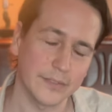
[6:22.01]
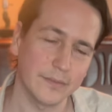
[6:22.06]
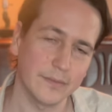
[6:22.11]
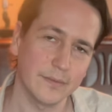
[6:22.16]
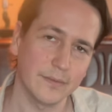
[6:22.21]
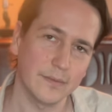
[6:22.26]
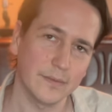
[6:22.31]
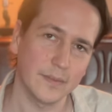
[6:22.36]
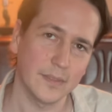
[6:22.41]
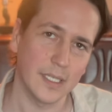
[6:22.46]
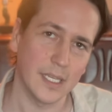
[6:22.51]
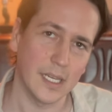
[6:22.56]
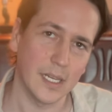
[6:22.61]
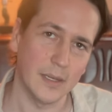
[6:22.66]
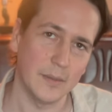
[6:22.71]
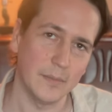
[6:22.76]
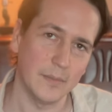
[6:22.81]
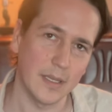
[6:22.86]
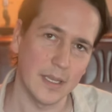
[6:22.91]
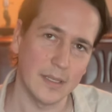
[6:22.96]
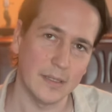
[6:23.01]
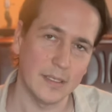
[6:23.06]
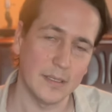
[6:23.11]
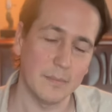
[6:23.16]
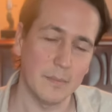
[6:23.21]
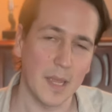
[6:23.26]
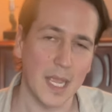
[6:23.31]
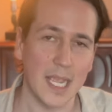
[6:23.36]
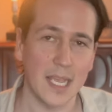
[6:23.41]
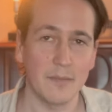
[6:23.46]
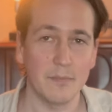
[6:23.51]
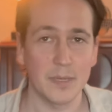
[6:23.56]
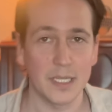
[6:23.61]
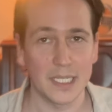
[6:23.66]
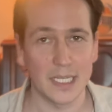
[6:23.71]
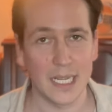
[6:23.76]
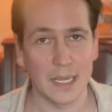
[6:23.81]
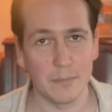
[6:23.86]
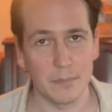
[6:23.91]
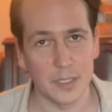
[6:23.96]
And it may have
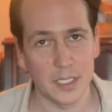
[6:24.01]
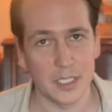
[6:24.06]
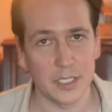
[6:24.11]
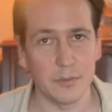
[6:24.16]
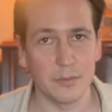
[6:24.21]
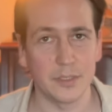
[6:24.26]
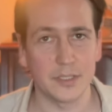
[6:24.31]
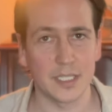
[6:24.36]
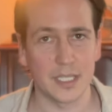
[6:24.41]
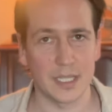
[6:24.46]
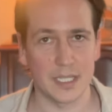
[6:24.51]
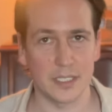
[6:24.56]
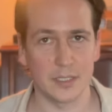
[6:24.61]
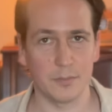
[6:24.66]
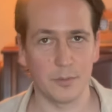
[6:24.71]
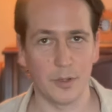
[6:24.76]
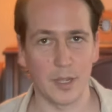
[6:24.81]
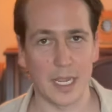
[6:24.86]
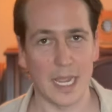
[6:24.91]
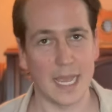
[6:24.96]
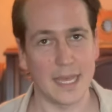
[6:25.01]
been ambiguous at this point.